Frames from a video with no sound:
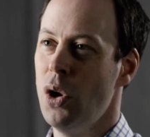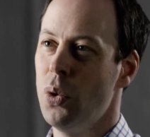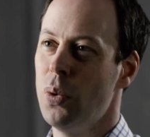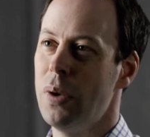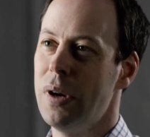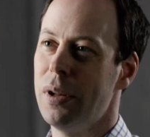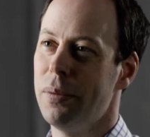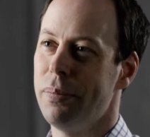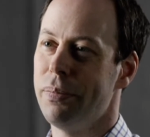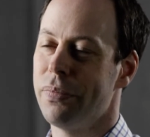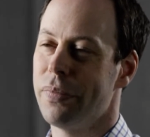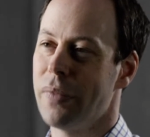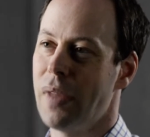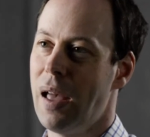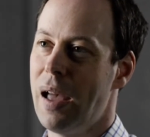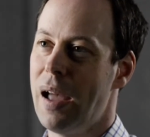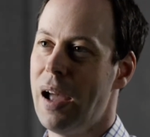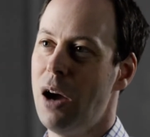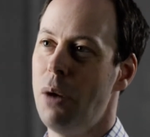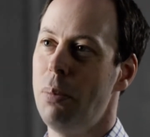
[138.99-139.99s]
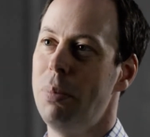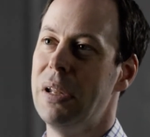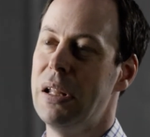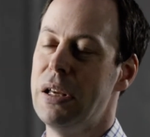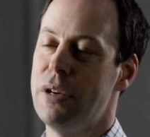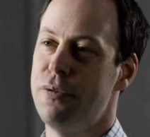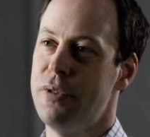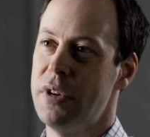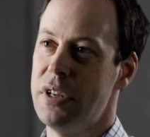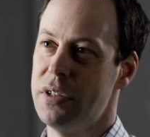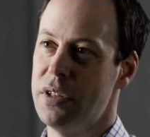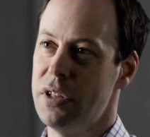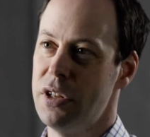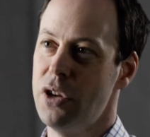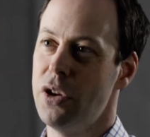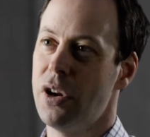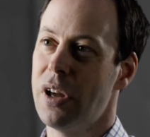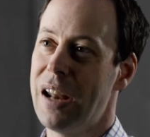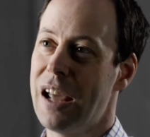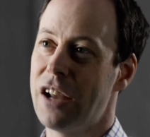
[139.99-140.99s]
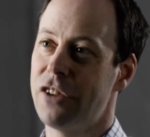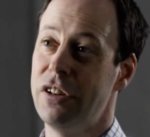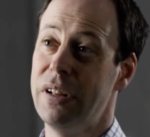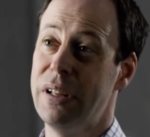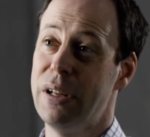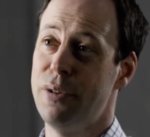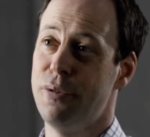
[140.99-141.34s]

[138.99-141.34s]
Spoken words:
Well, our belief is that you can actually